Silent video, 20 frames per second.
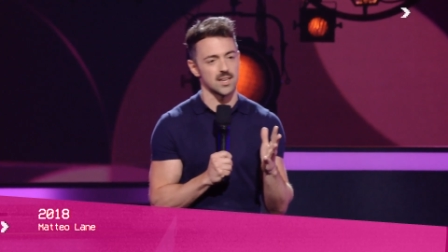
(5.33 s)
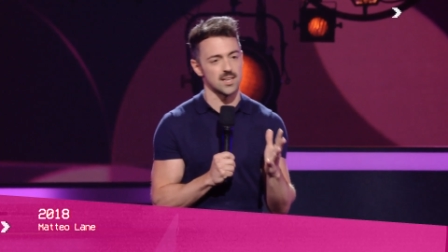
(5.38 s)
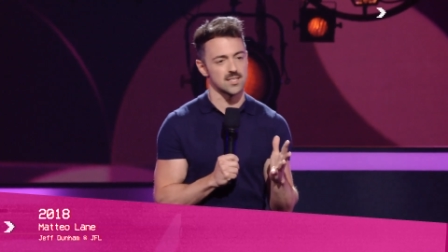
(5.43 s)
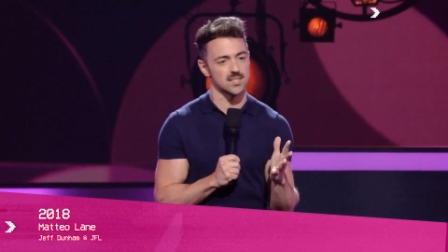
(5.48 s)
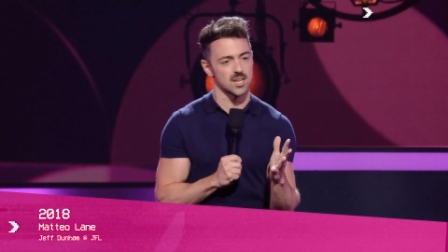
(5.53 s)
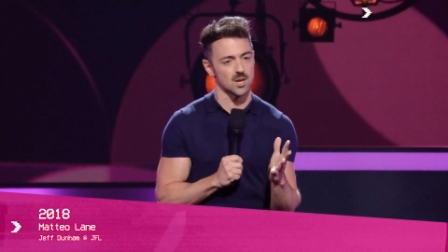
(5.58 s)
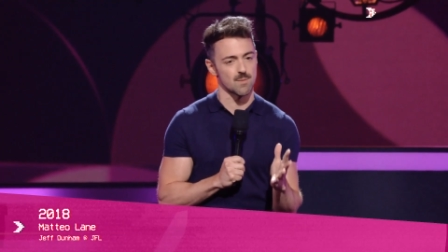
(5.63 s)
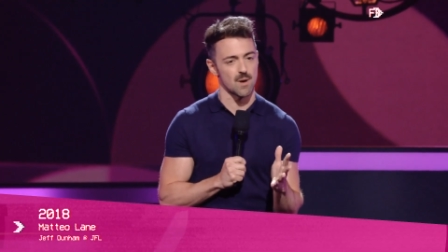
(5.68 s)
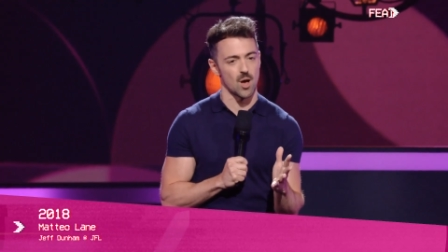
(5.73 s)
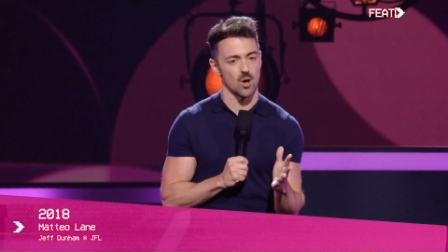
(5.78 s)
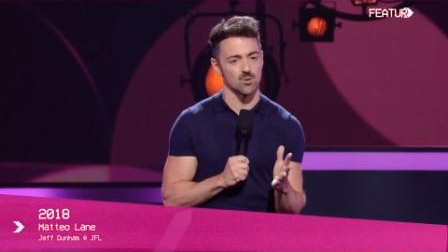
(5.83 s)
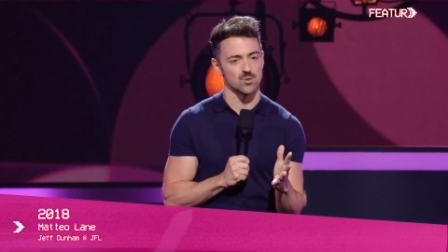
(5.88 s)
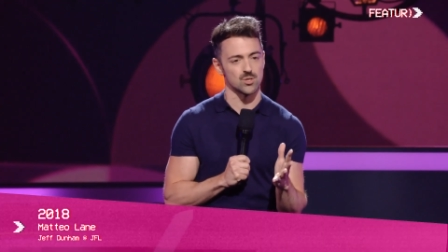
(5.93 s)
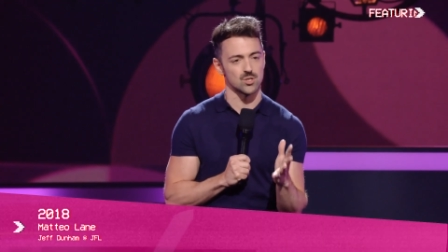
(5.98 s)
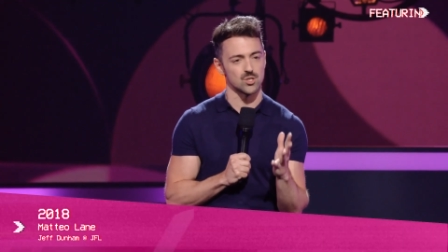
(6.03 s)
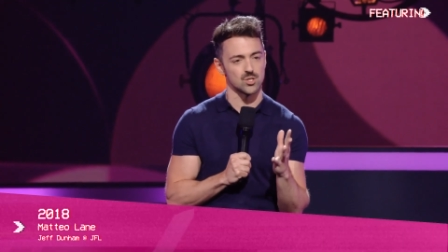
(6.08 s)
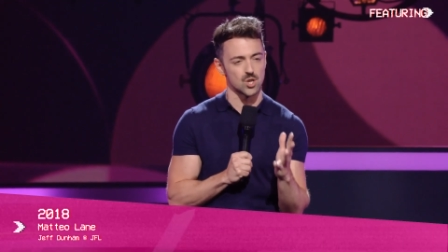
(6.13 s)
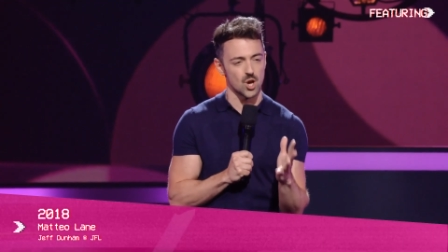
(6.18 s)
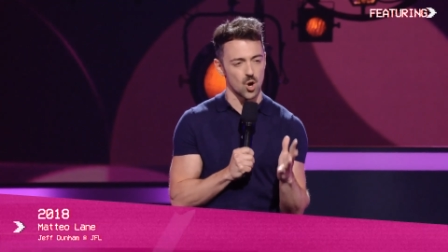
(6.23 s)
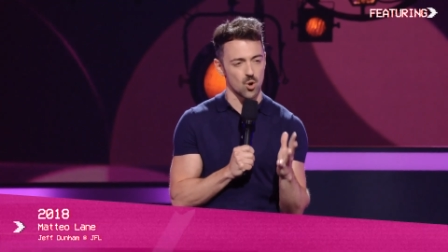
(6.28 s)
kids come out
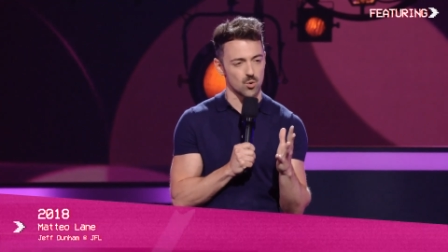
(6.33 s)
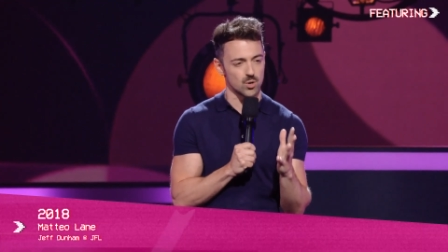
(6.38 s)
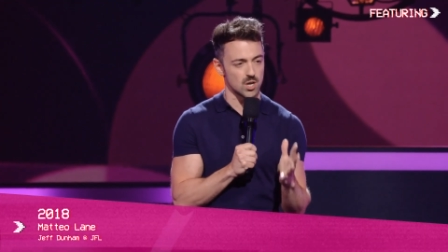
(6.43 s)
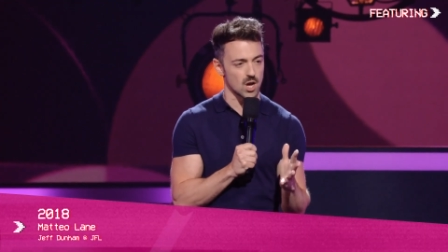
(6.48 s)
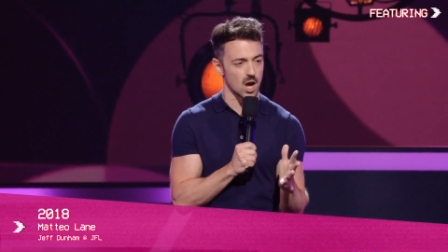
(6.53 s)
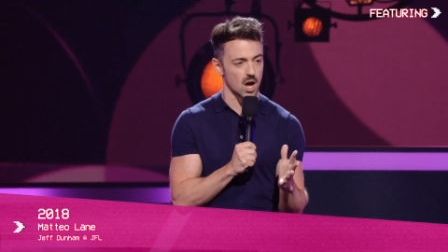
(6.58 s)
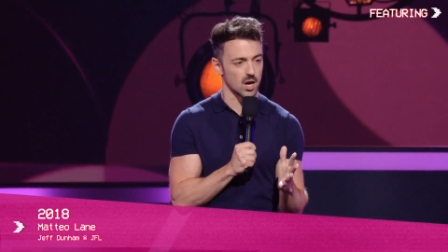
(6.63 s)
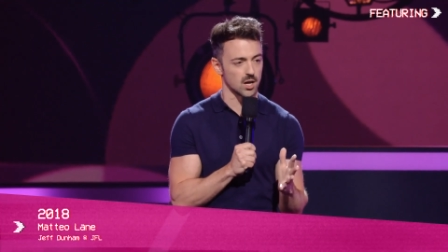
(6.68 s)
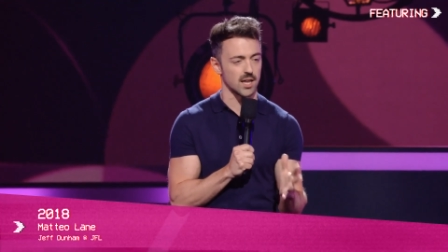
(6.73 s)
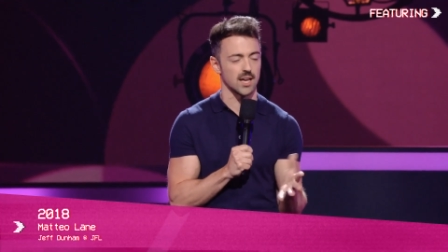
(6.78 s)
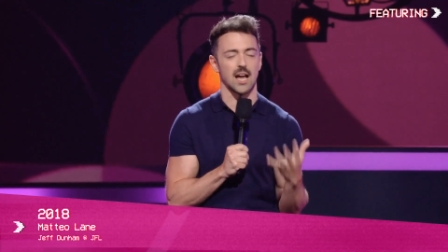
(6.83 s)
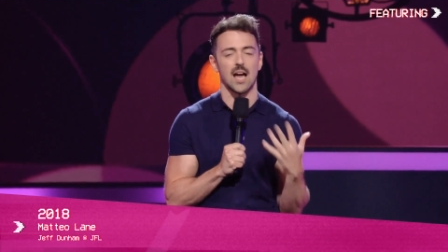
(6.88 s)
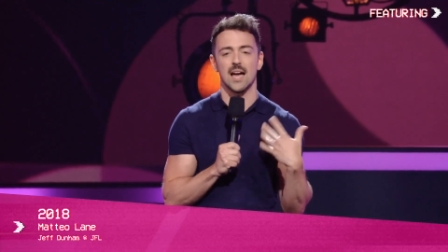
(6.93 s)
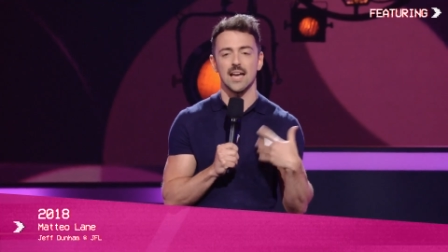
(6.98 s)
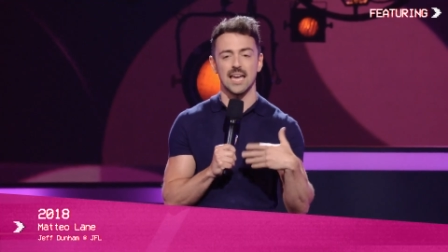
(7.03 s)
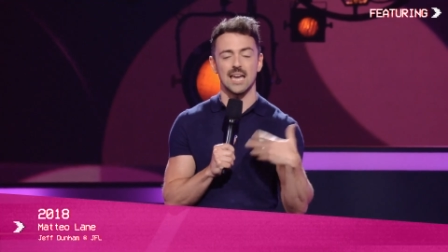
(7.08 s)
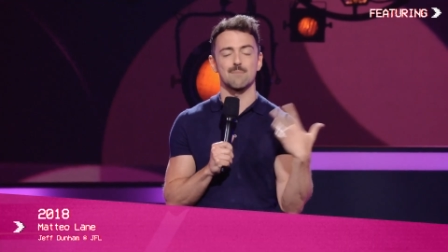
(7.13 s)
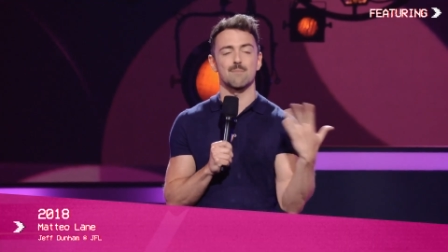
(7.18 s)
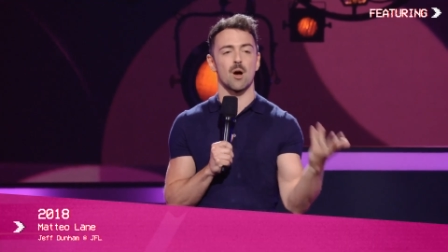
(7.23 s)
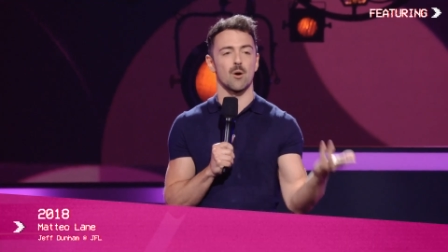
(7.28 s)
so young. Like, I
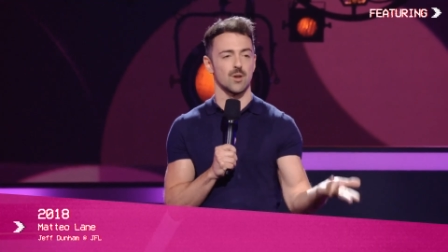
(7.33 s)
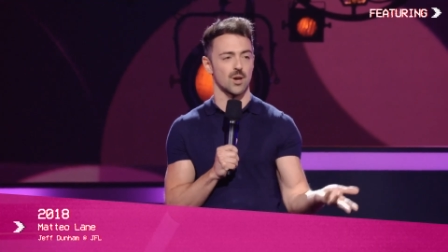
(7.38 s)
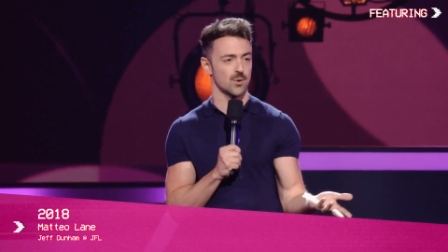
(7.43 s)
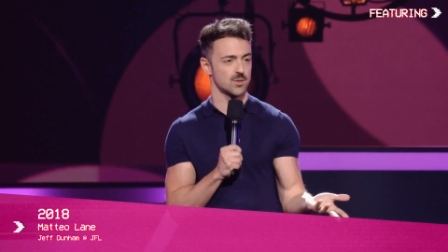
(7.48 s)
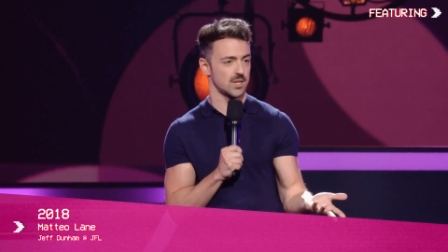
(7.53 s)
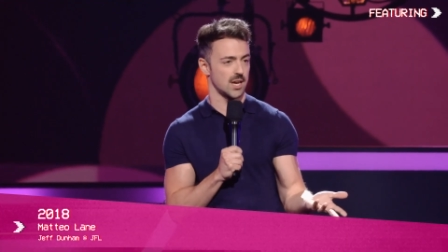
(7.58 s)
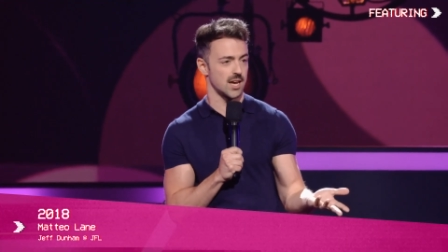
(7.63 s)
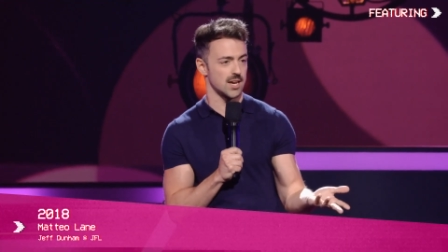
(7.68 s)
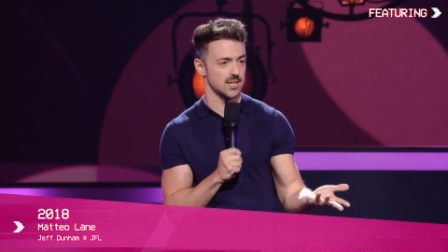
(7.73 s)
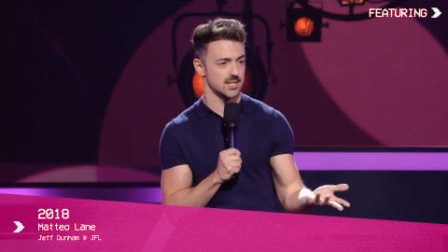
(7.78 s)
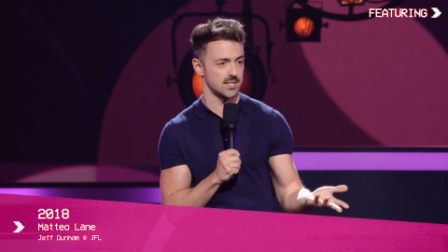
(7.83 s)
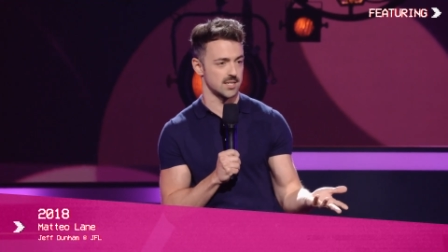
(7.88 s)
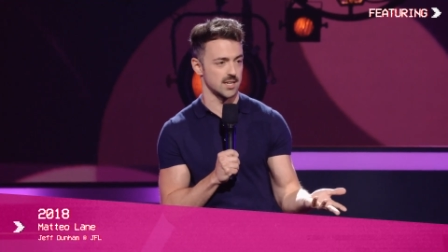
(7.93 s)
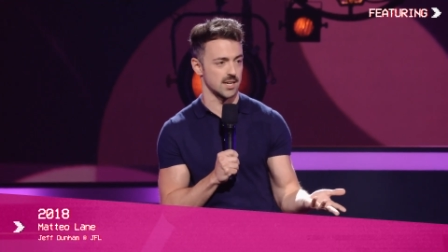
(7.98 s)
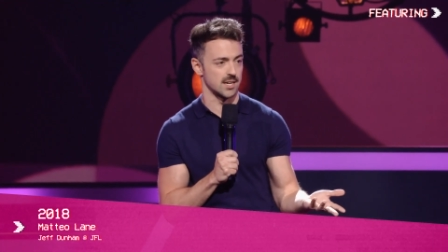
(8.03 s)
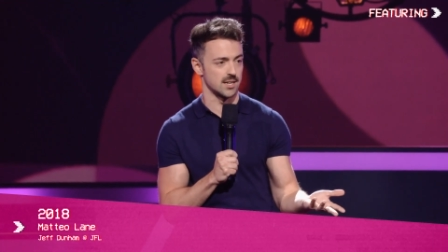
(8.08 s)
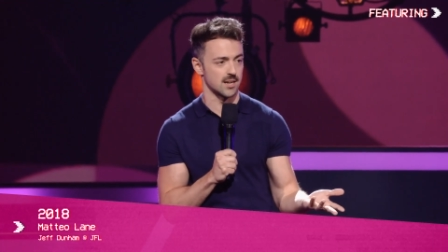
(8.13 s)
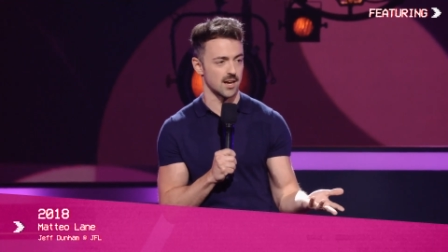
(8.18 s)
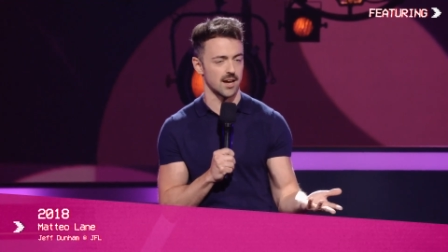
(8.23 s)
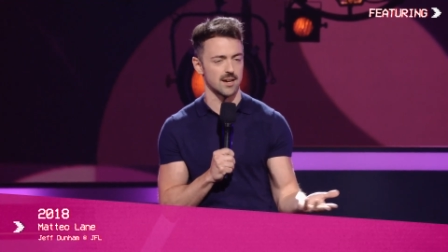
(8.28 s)
came out when I was 18.